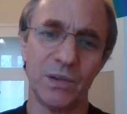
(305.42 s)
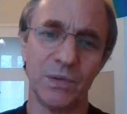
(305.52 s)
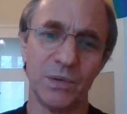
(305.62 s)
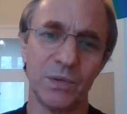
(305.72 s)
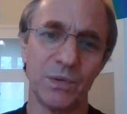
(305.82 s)

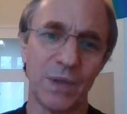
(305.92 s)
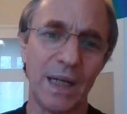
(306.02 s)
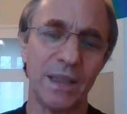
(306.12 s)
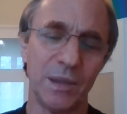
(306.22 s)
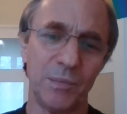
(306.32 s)
to
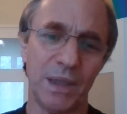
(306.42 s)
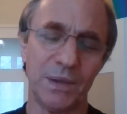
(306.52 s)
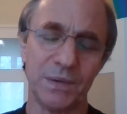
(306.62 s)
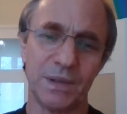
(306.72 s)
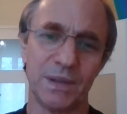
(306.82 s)
write
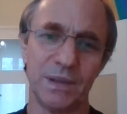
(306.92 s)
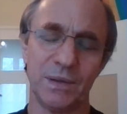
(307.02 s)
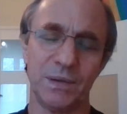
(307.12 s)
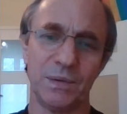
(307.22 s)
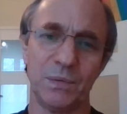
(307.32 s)
about
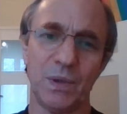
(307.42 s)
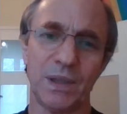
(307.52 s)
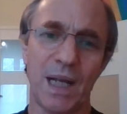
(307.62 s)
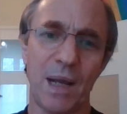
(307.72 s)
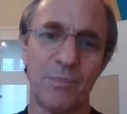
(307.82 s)

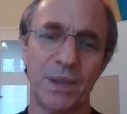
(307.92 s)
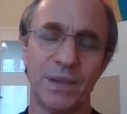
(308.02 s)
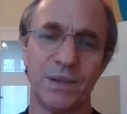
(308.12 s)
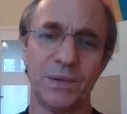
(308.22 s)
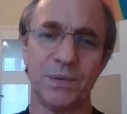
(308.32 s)
what
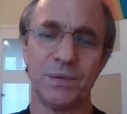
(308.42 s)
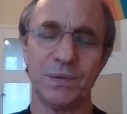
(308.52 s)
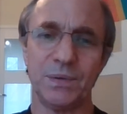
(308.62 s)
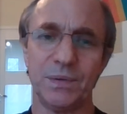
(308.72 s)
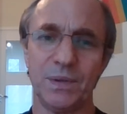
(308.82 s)
happened
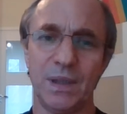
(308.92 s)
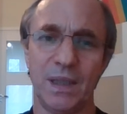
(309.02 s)
to